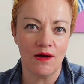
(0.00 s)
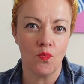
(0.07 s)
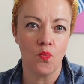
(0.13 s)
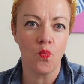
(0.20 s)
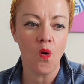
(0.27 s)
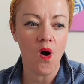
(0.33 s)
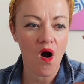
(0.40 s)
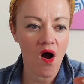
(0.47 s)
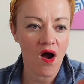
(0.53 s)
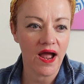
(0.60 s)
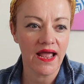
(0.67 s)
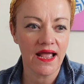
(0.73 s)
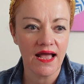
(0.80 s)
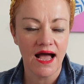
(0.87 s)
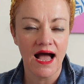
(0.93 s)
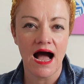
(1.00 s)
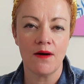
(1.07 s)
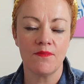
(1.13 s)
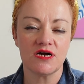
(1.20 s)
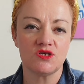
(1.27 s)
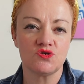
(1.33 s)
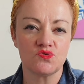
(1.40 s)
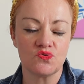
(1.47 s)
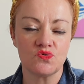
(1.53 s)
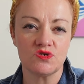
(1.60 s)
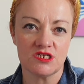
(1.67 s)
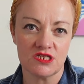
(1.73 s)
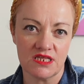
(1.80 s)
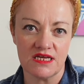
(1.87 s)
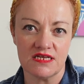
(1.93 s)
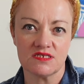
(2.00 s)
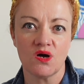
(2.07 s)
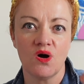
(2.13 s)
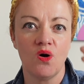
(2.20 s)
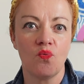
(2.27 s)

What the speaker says: Why am I drawn to this?